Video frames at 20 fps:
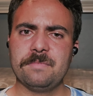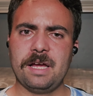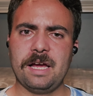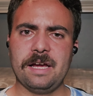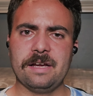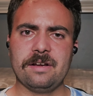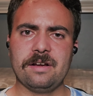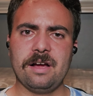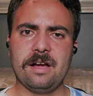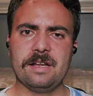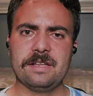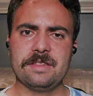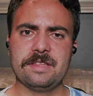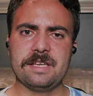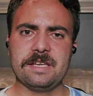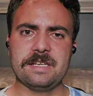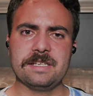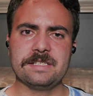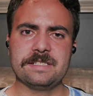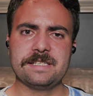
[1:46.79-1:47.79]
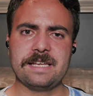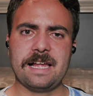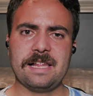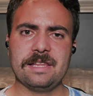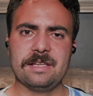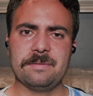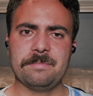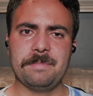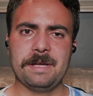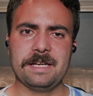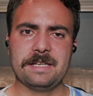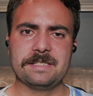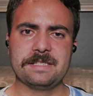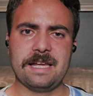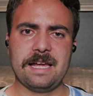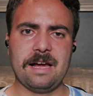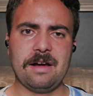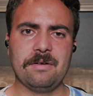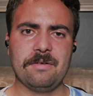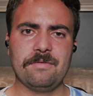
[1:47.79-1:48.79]
I got the salad mix
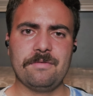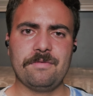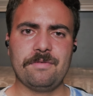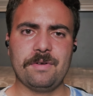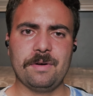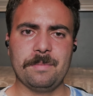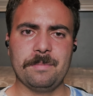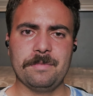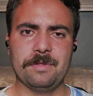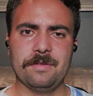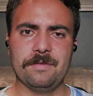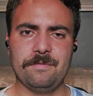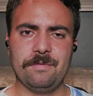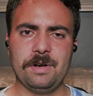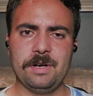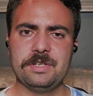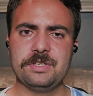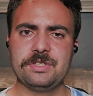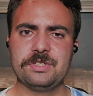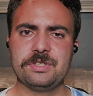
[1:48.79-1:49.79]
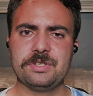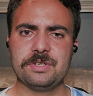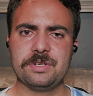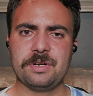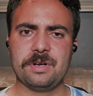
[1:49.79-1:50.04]
out from the fridge.